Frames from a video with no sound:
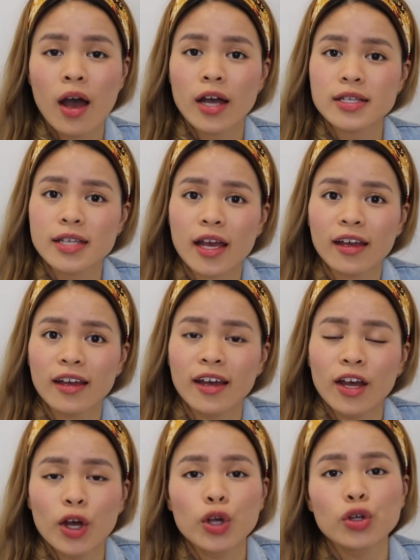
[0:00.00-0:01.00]
I say,
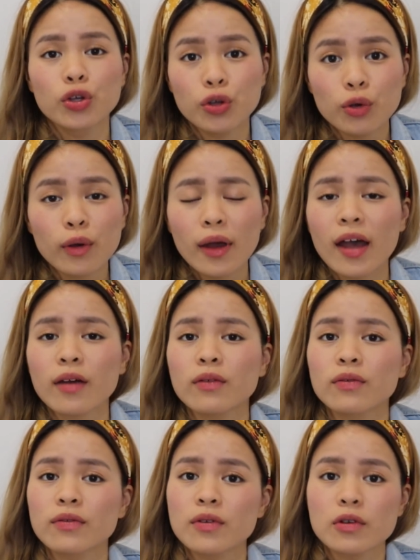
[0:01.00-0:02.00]
you have
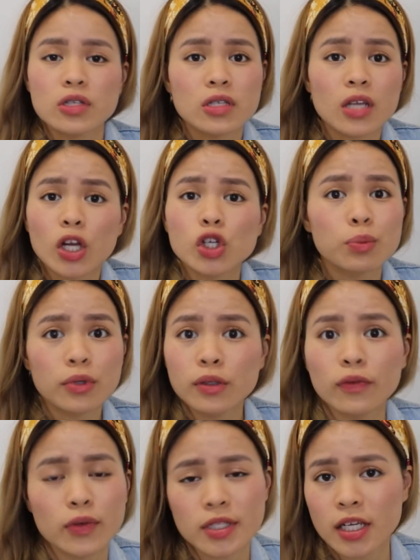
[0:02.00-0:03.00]
such
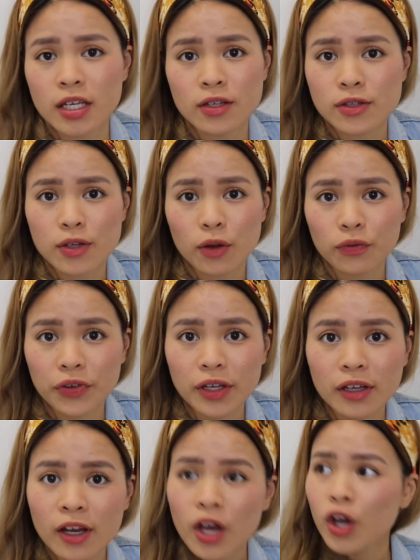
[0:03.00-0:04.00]
beautiful skin, Sophie.